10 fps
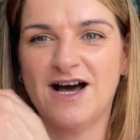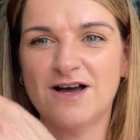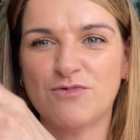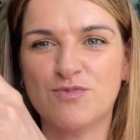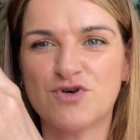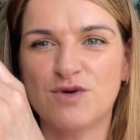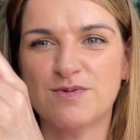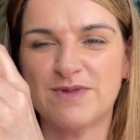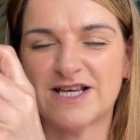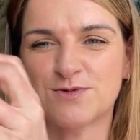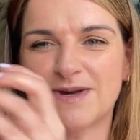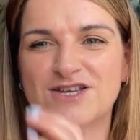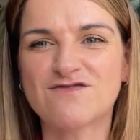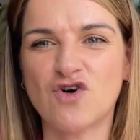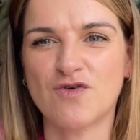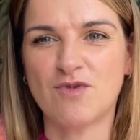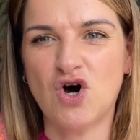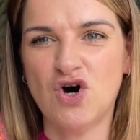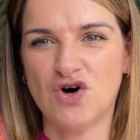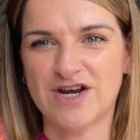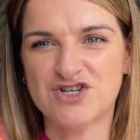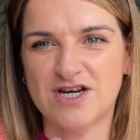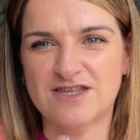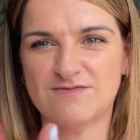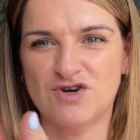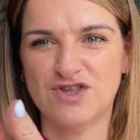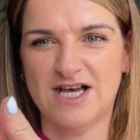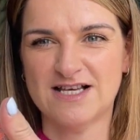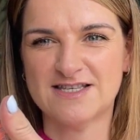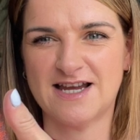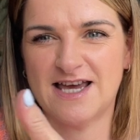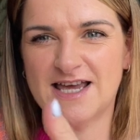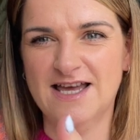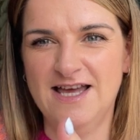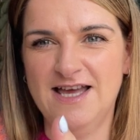I will probably, because when you've got them on, I tried them on last night,